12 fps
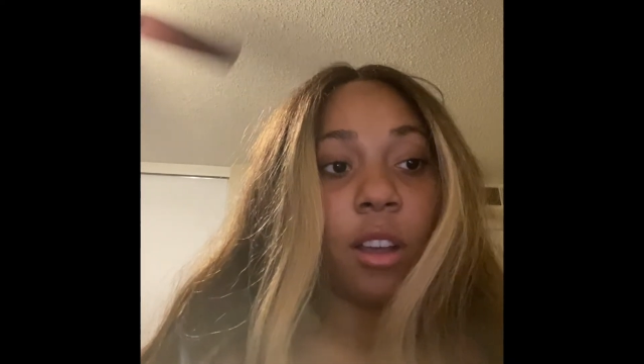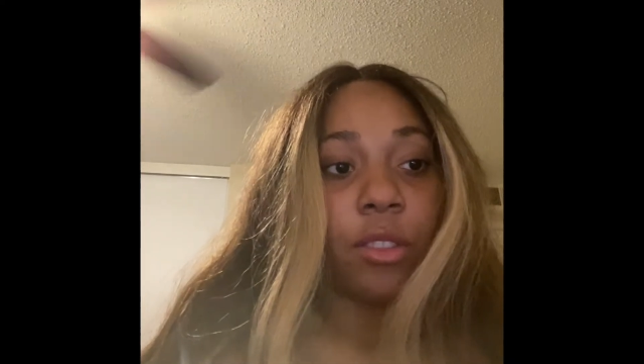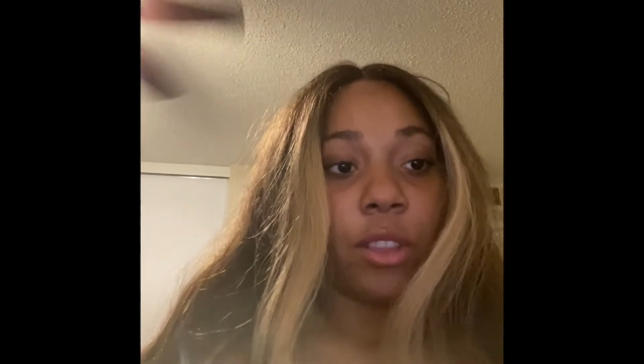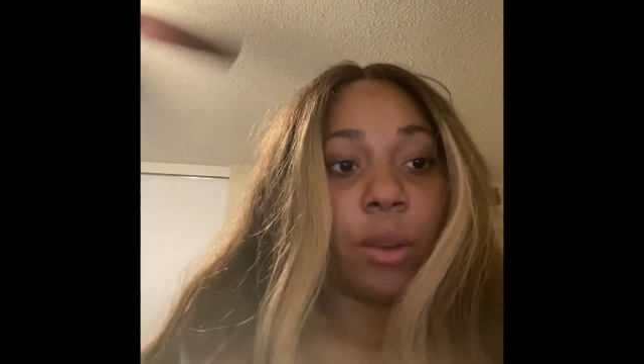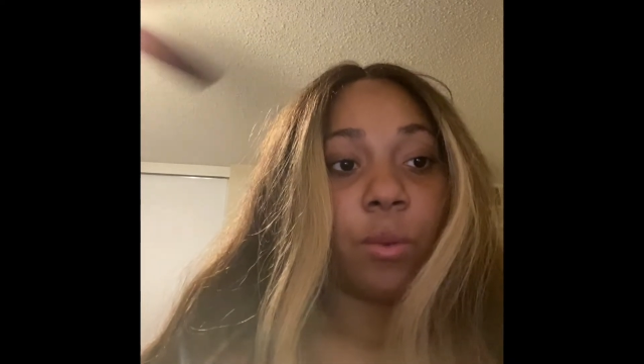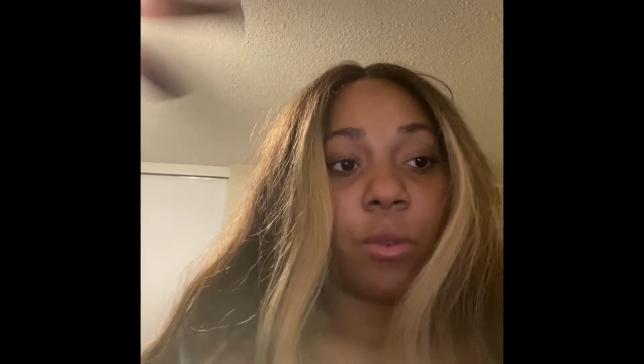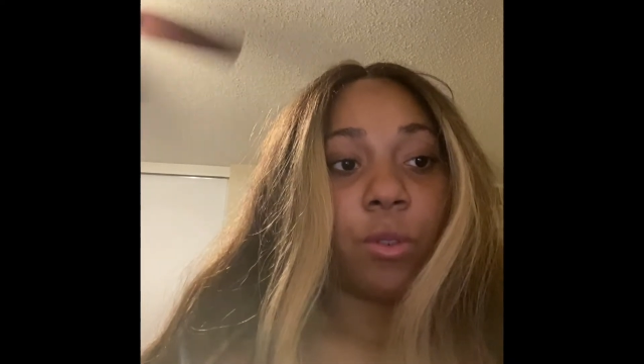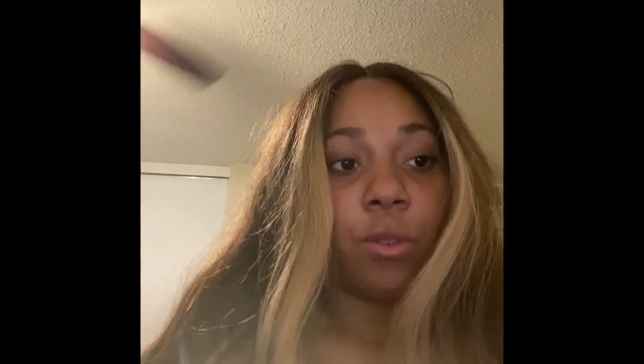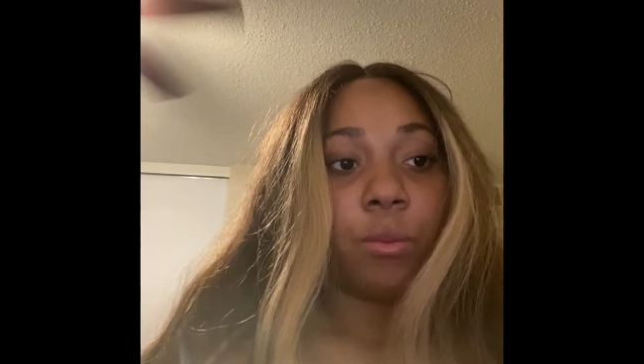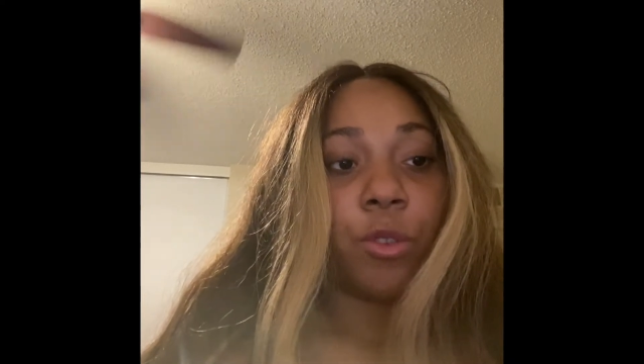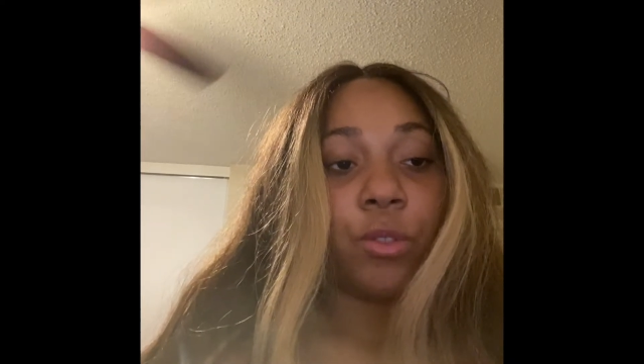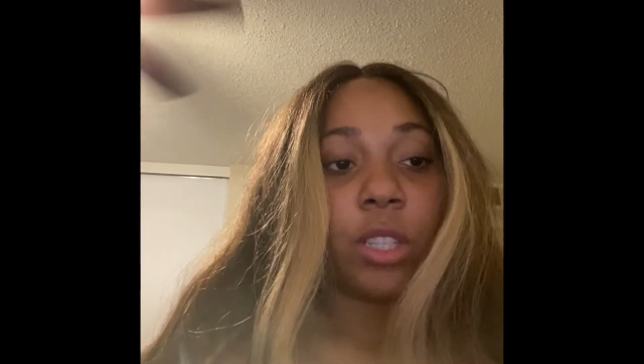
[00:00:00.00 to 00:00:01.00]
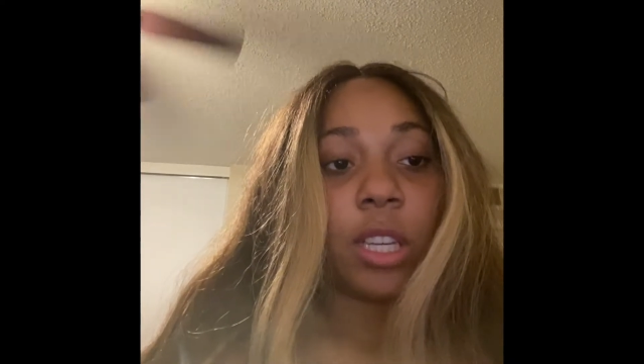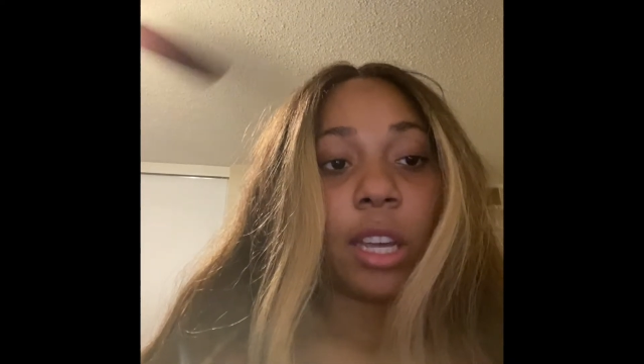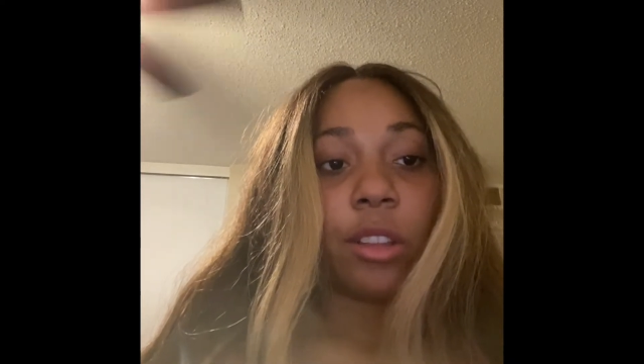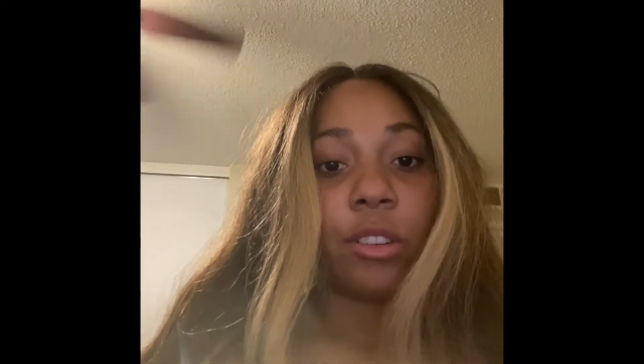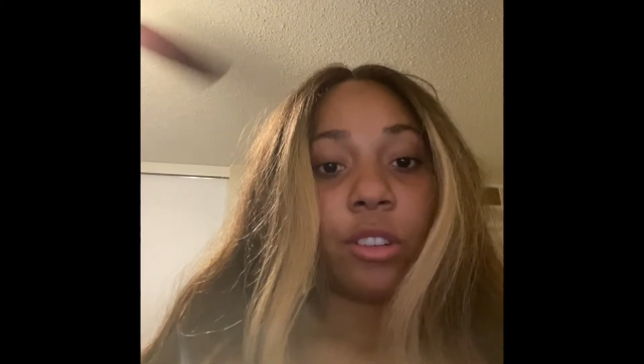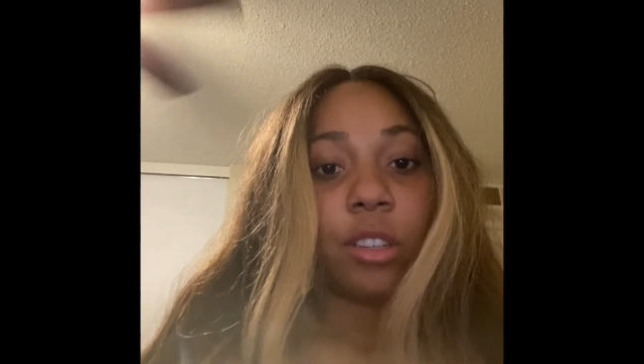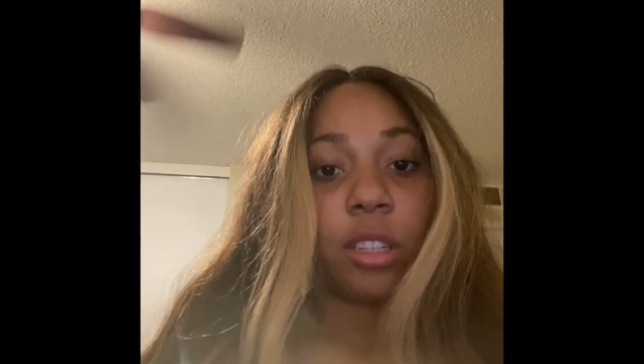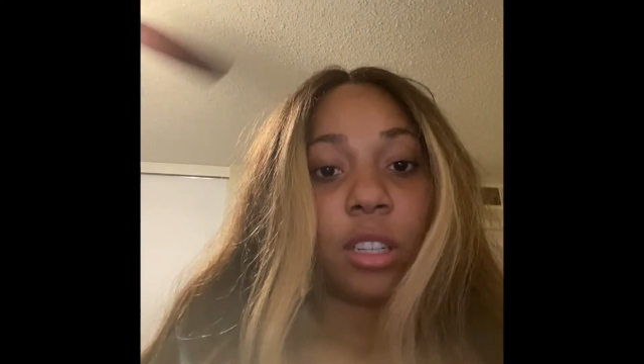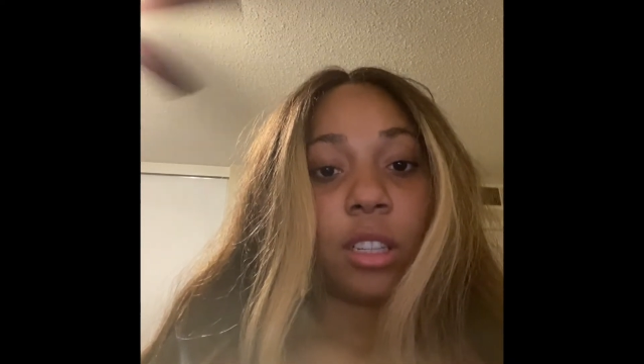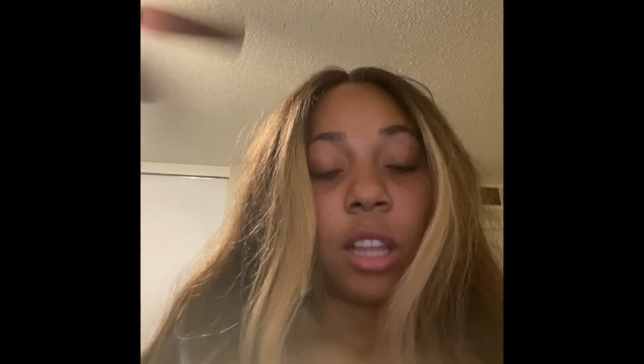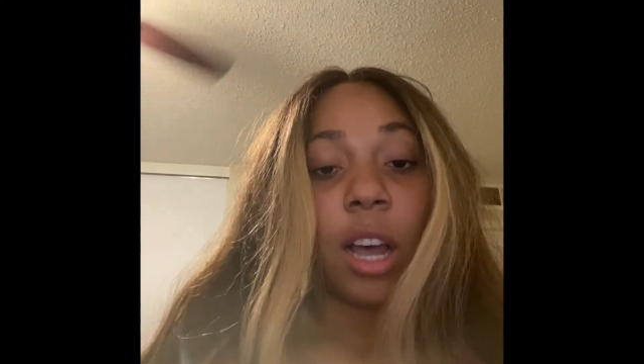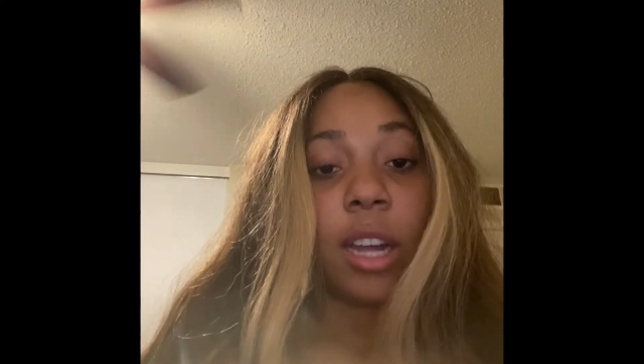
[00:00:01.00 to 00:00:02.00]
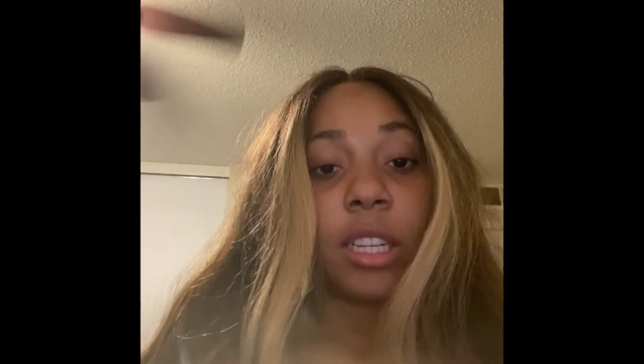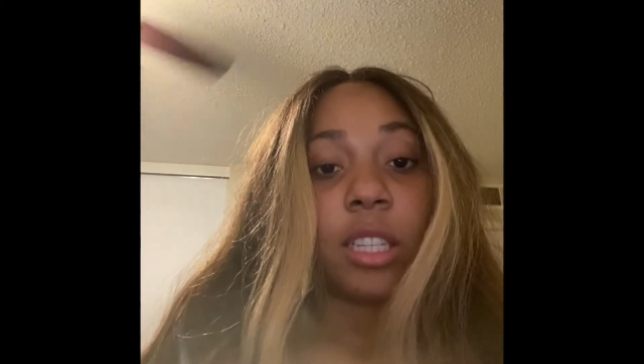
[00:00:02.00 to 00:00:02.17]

they will move together in a line